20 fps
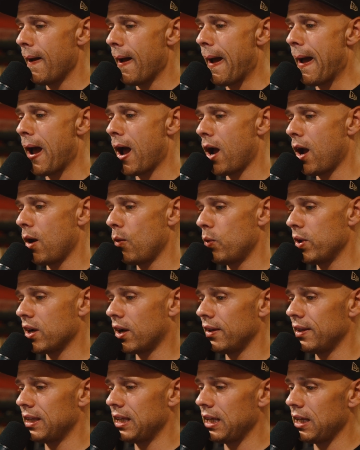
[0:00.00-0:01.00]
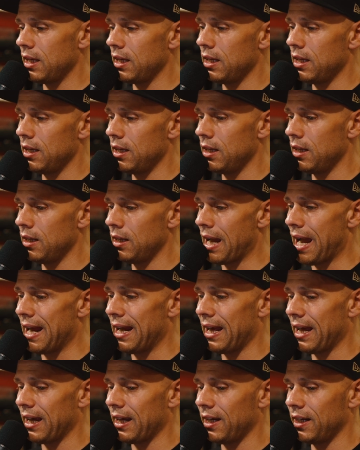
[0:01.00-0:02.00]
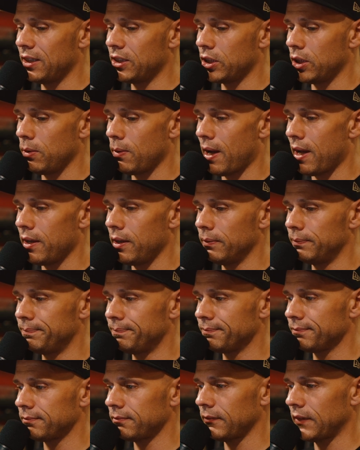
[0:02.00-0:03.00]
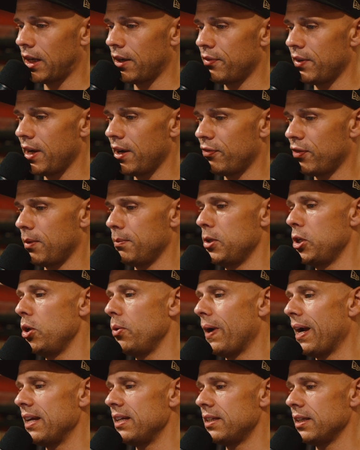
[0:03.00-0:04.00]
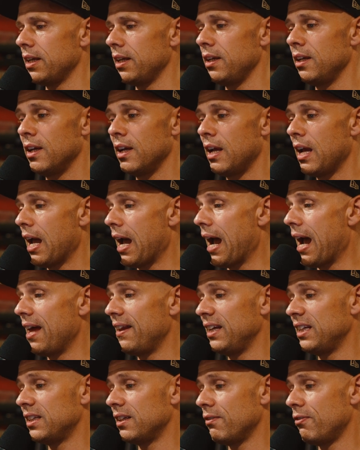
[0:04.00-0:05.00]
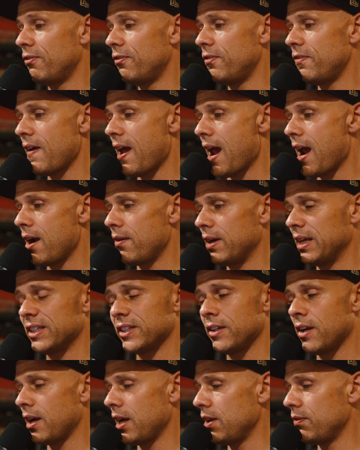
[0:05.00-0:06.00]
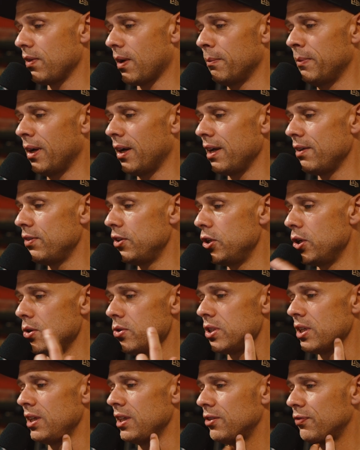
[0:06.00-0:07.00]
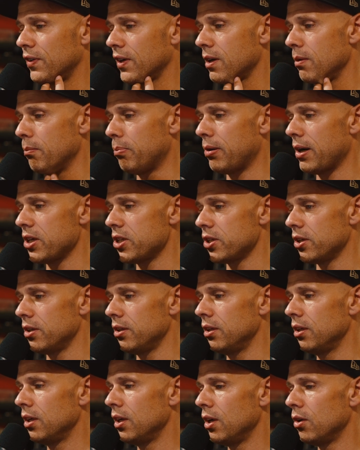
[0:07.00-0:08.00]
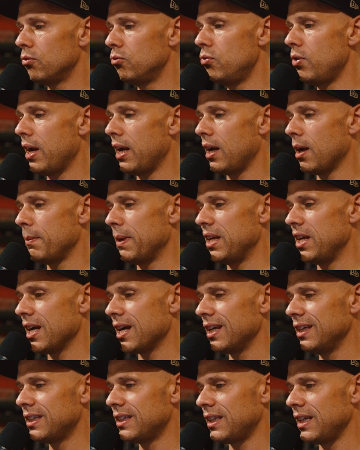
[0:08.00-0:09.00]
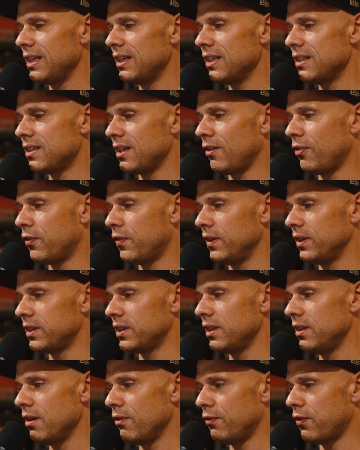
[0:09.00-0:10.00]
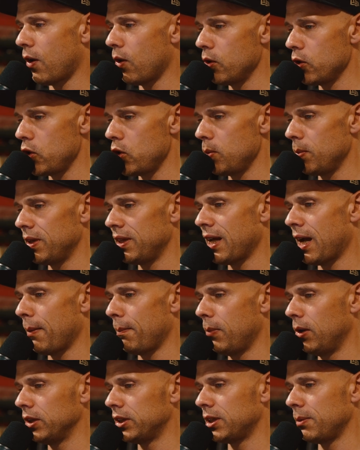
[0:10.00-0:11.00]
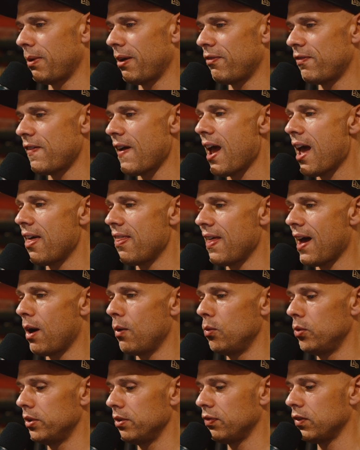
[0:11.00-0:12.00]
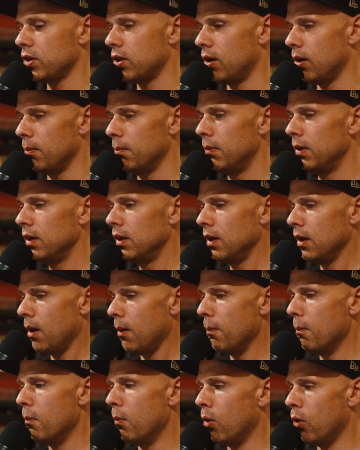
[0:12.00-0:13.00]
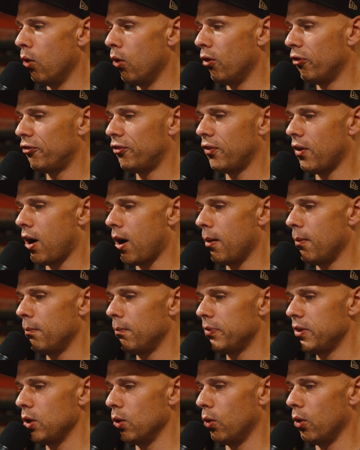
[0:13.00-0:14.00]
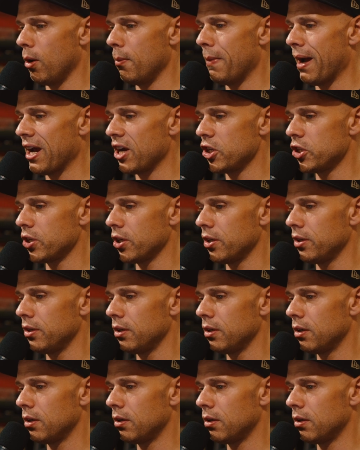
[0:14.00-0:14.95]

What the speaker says: We got the LA2A over here from UAD, and this is I'm not even using this for compression, really. I mean, you can see the difference in the volume and that, but to be fair, that would have come more from the automation.